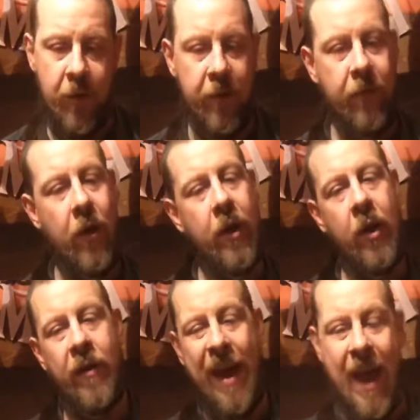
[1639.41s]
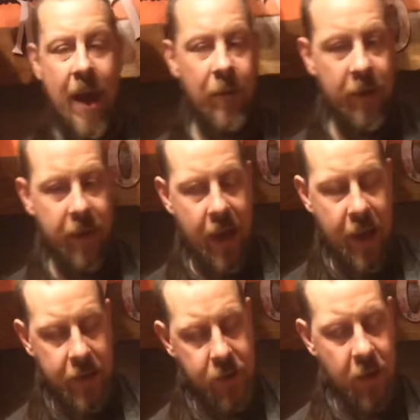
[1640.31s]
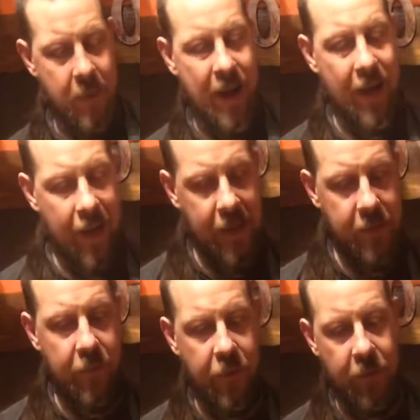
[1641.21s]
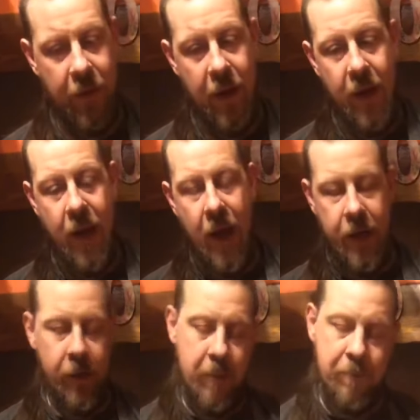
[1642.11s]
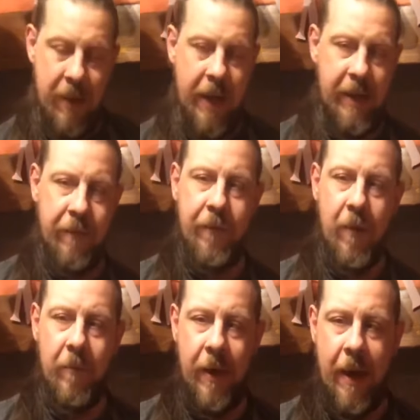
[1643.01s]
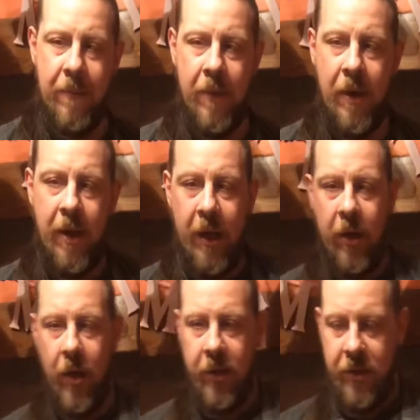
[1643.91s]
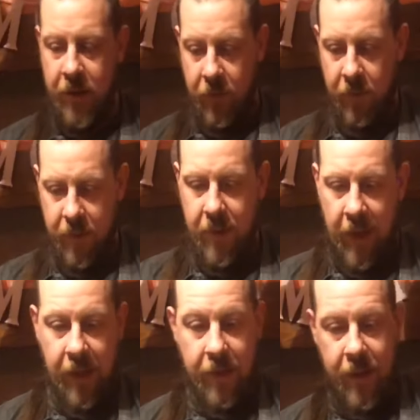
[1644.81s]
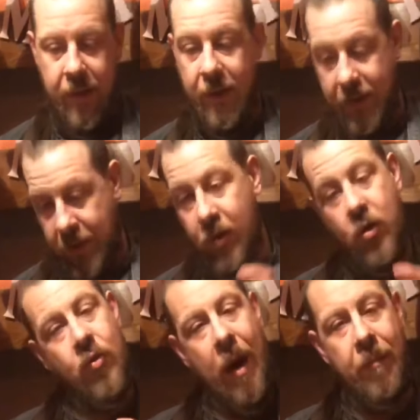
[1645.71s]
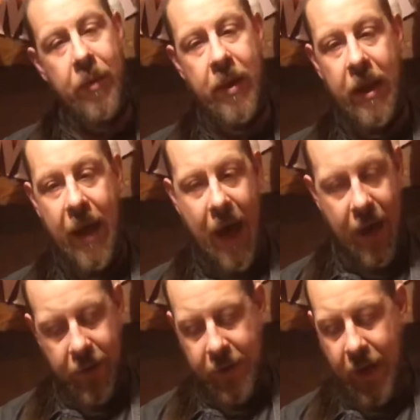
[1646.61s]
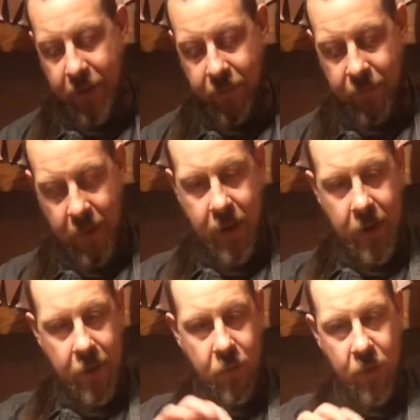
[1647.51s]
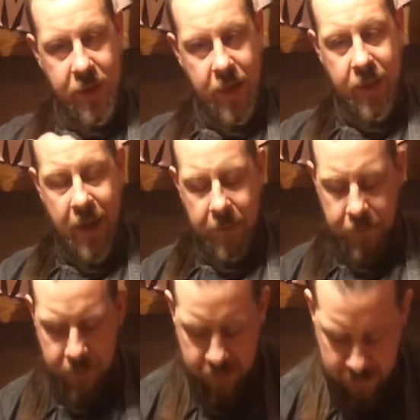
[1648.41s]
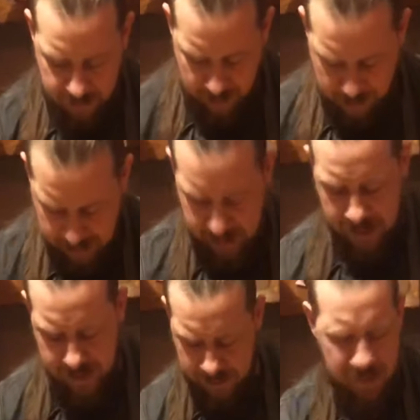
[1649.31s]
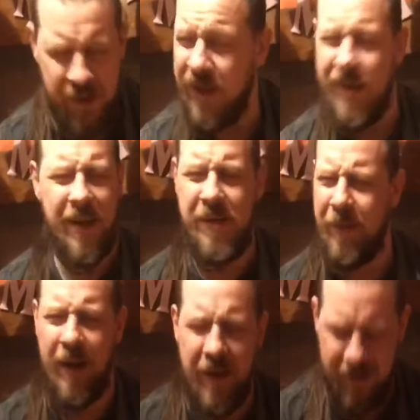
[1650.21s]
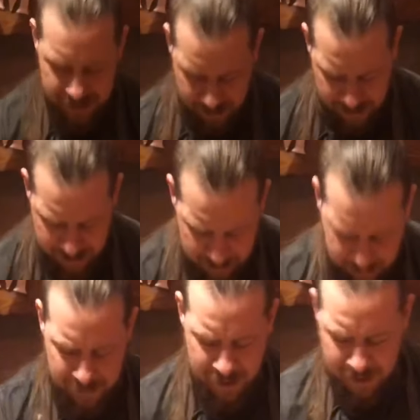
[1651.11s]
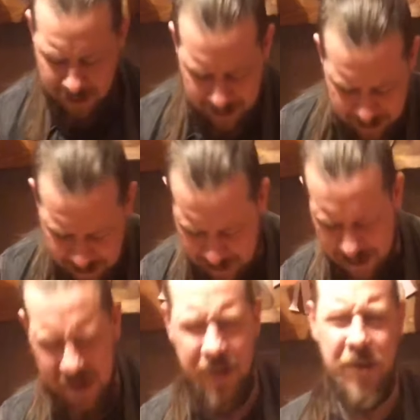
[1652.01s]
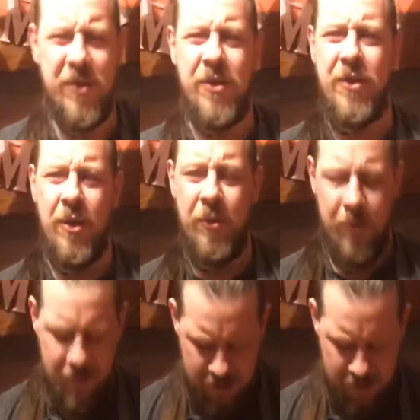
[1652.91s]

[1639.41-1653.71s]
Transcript: You've already got the air in there, it's already made it light and fluffy. You're going to bake it from there in order to trap the air that's kind of risen in there. That makes sense. I'm shit at explaining this sort of stuff. You know, I just do.